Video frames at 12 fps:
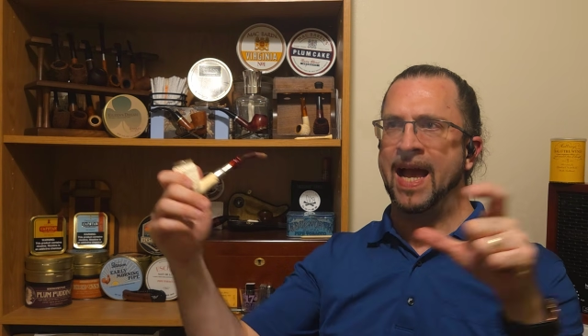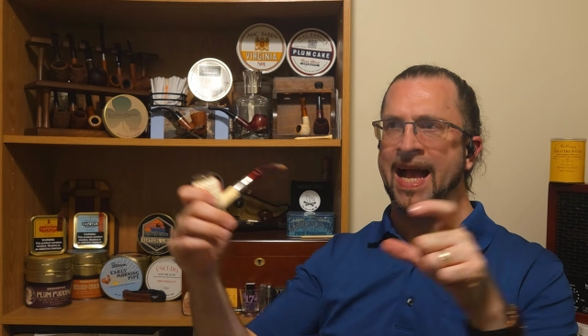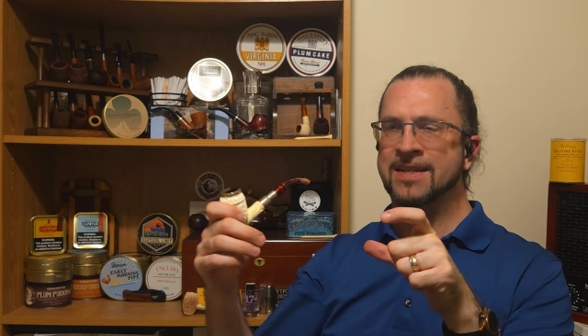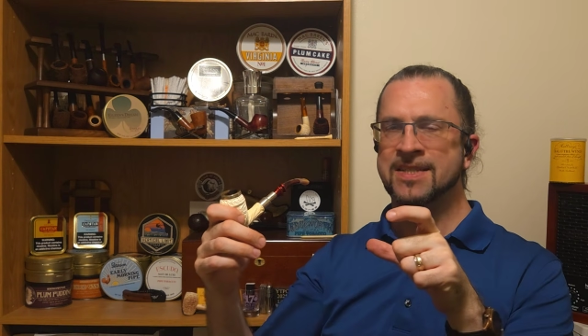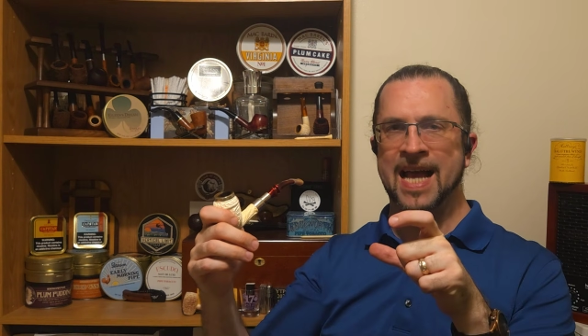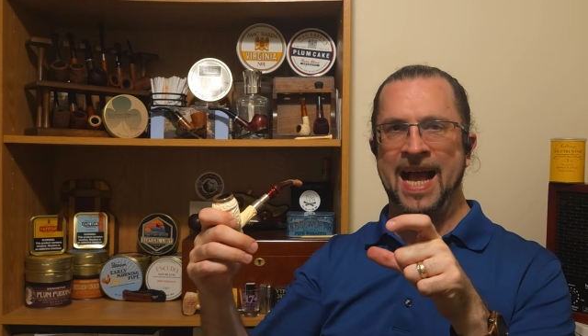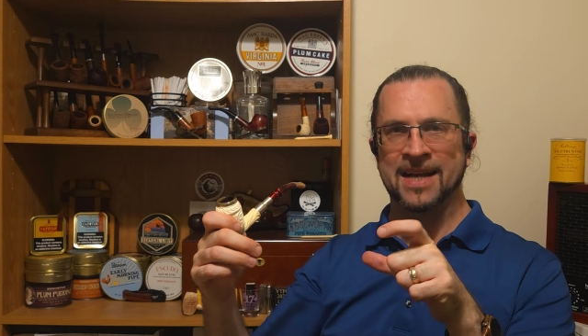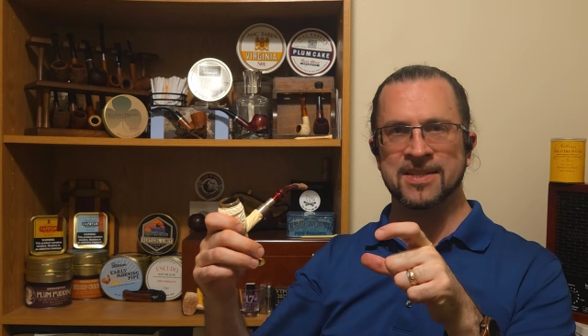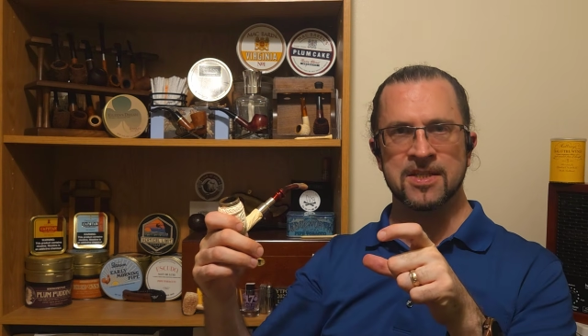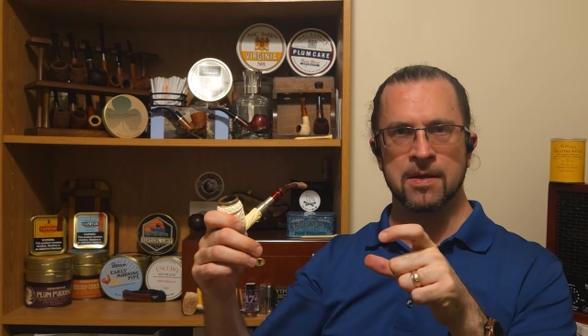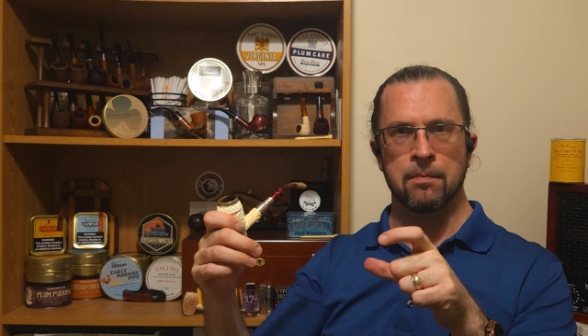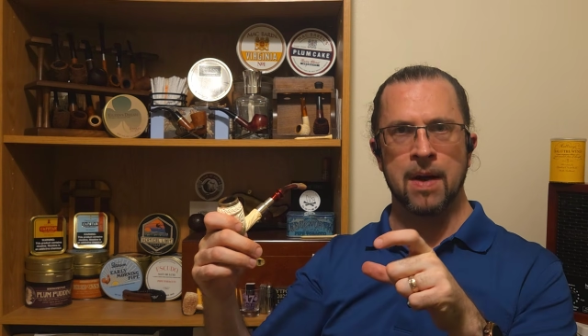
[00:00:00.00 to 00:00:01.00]
and to act
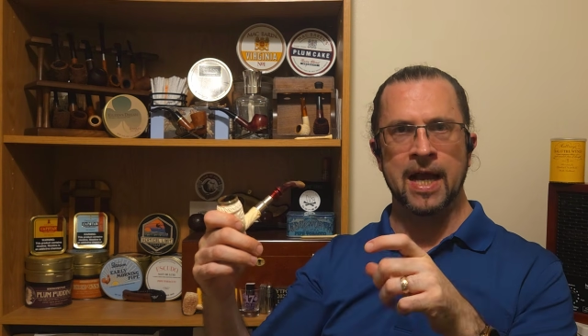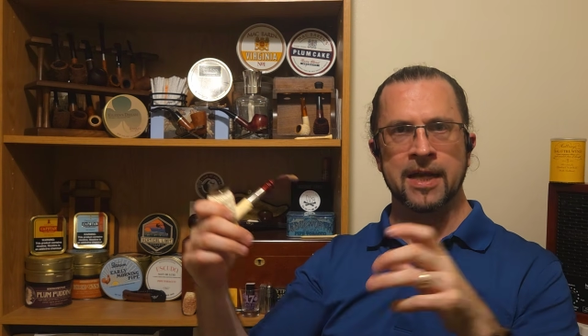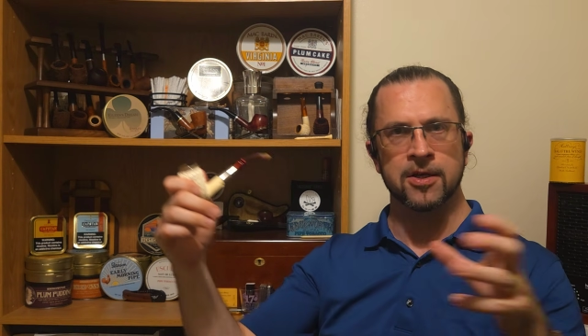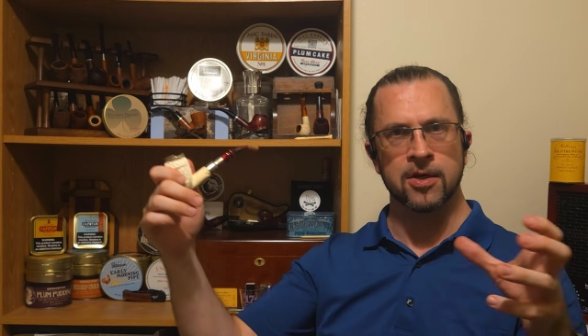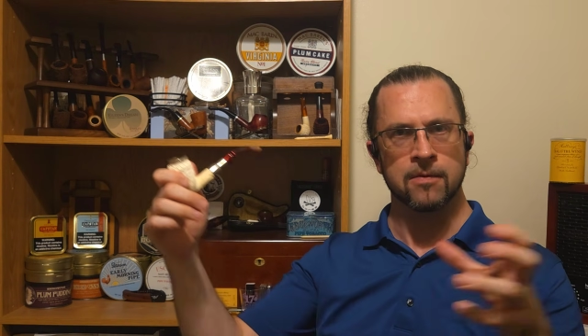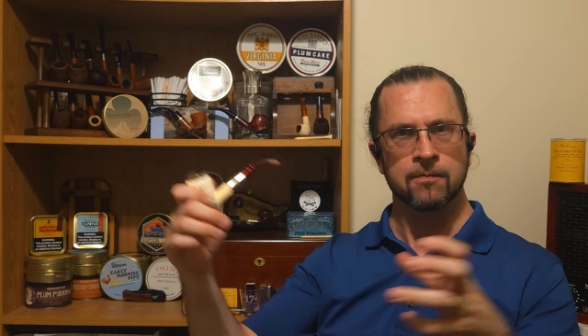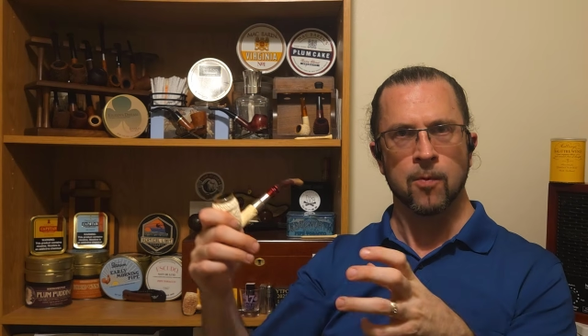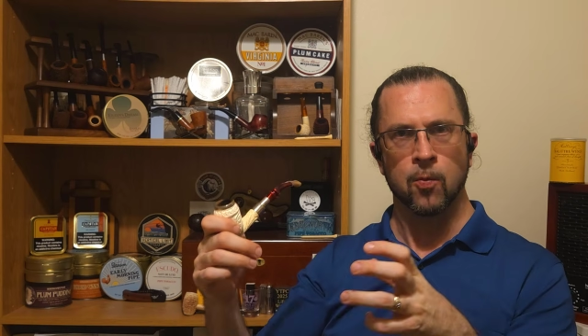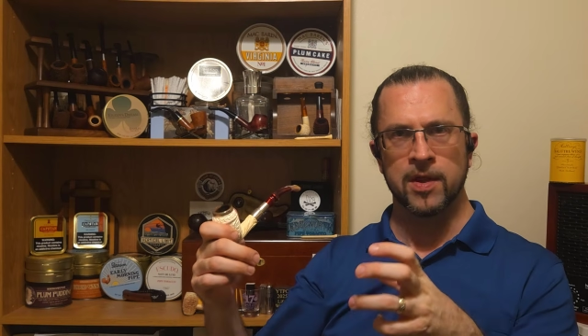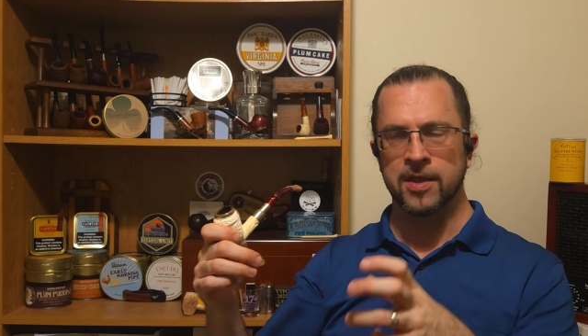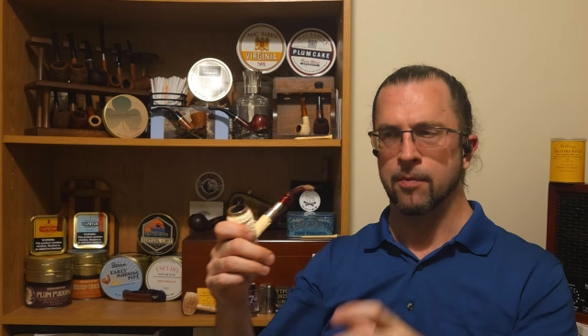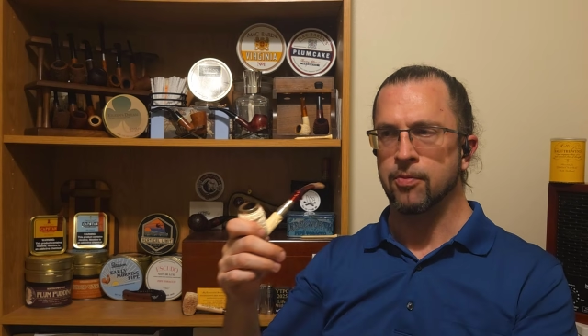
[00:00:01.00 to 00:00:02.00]
as a binder
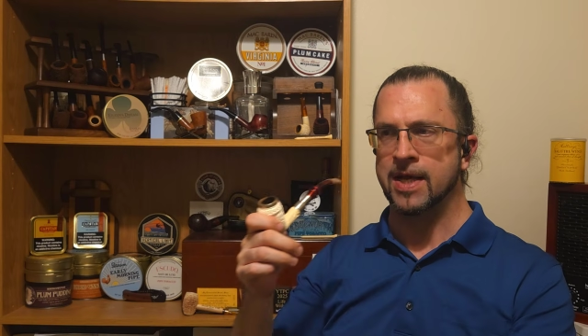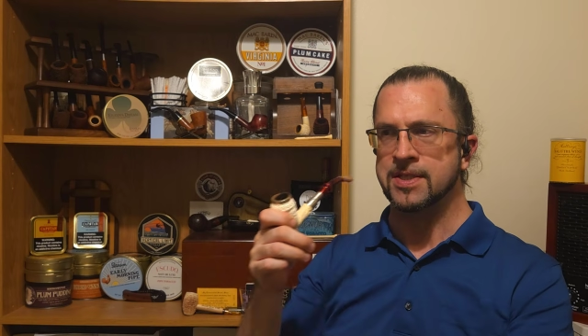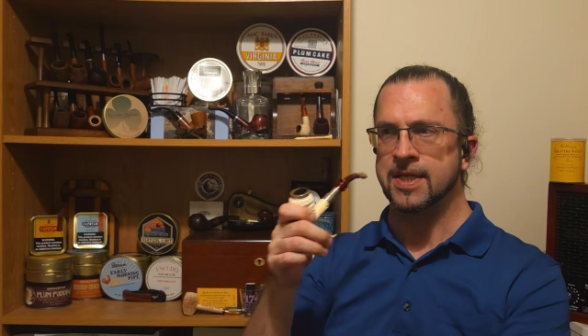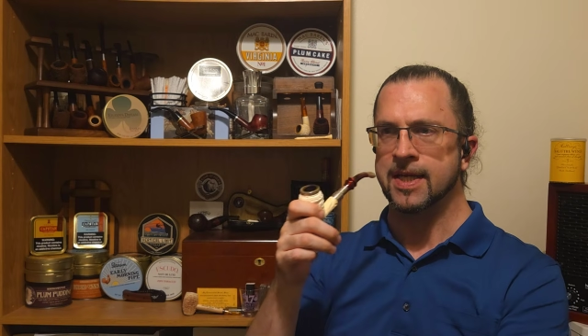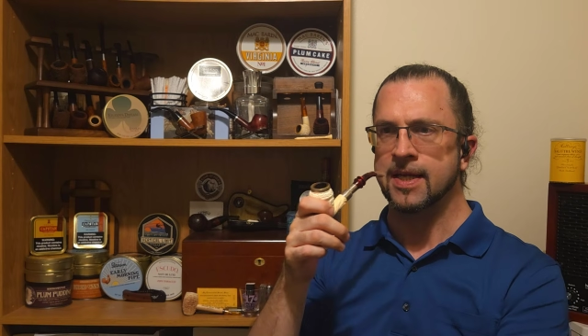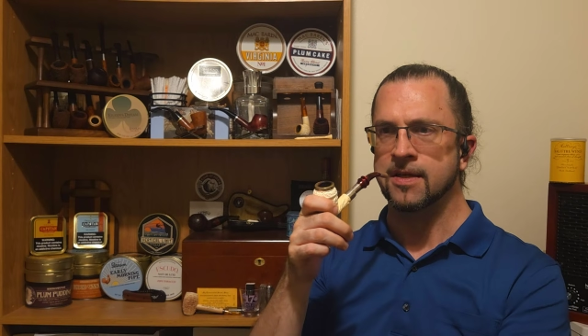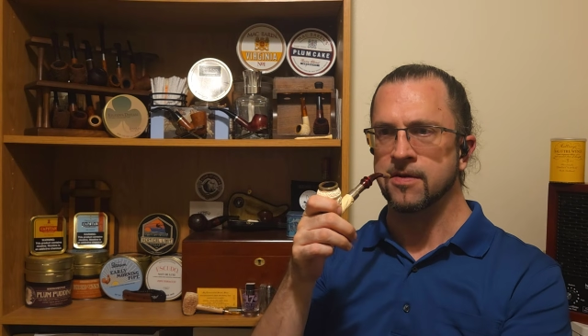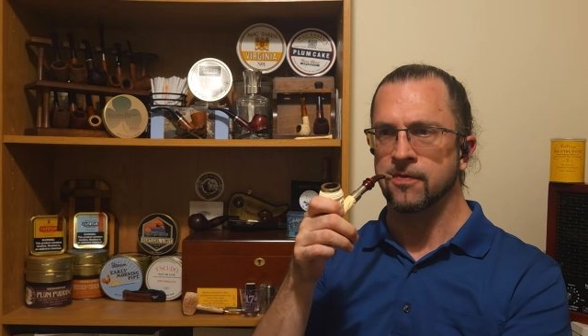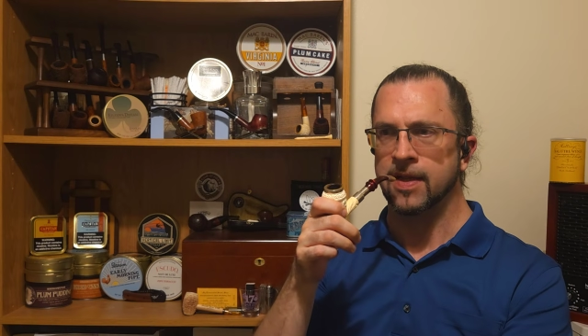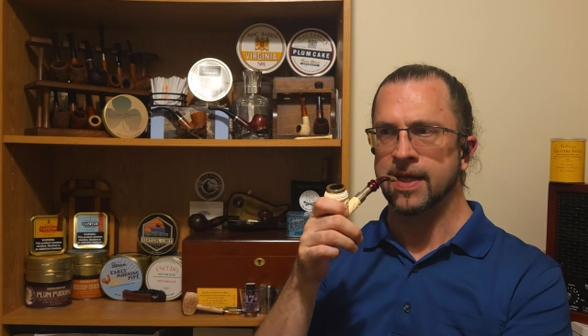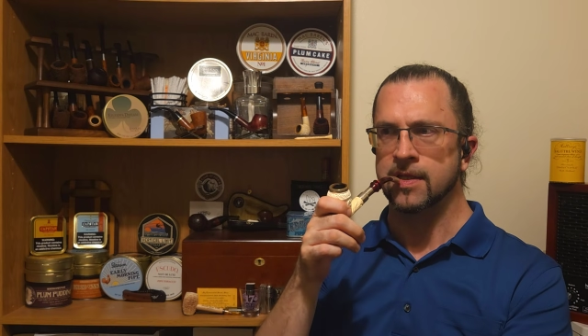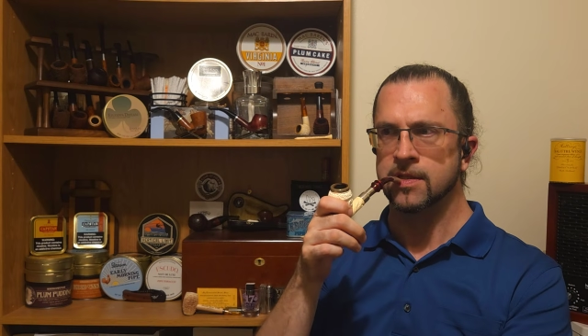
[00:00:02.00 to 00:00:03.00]
when they're pressing it into
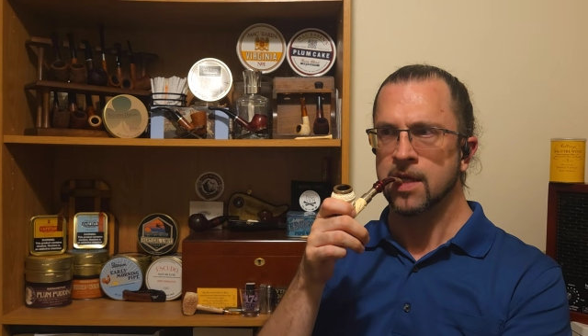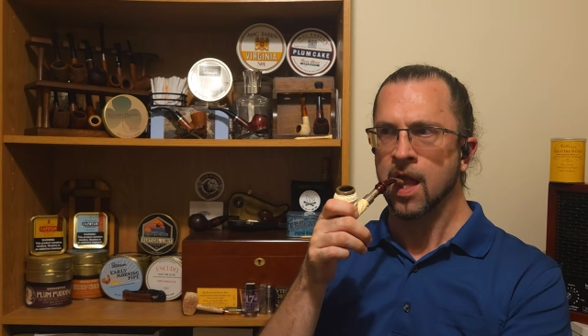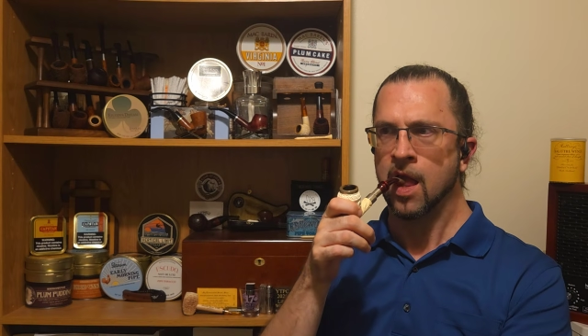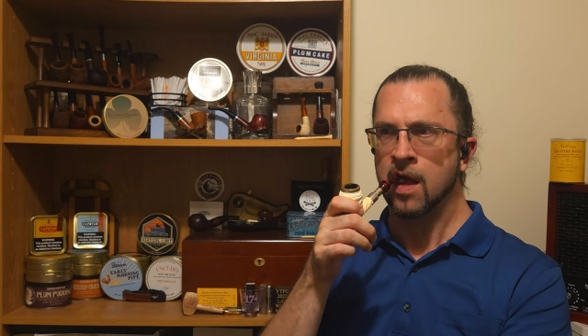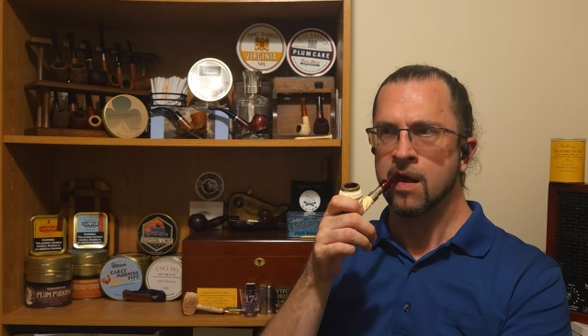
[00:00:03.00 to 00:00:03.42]
flakes.